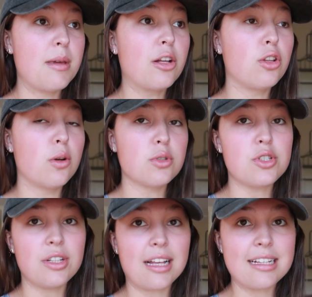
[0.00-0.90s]
be
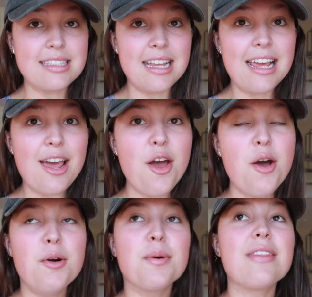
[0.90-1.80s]
close to like a city
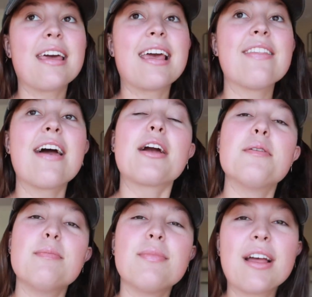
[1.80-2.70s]
where they can
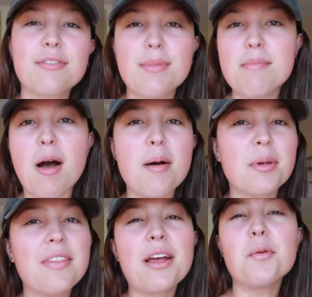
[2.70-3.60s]
like my mom
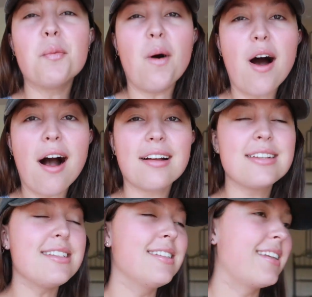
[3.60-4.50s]
can like
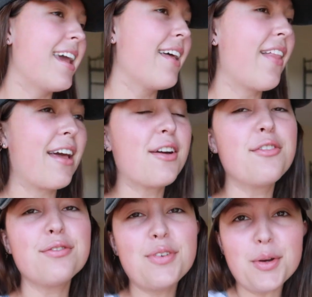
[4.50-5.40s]
walk and get like
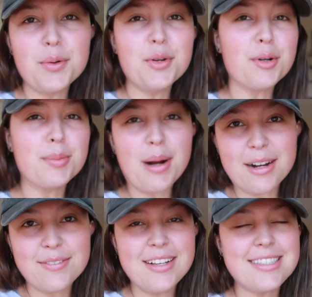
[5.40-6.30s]
food or
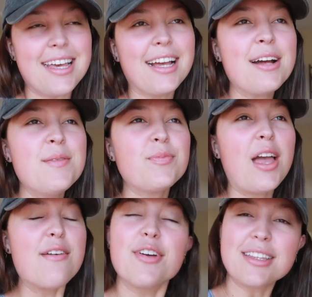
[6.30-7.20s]
breakfast. Like,
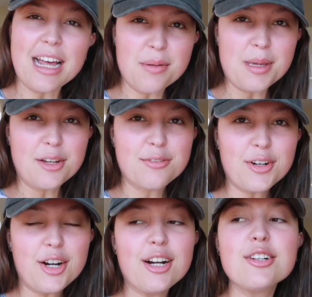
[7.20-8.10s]
I feel like that'll be good
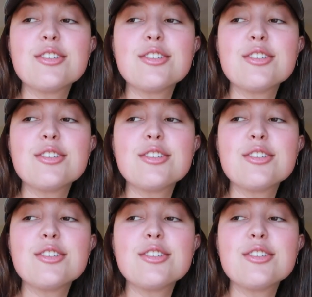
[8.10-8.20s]
for her.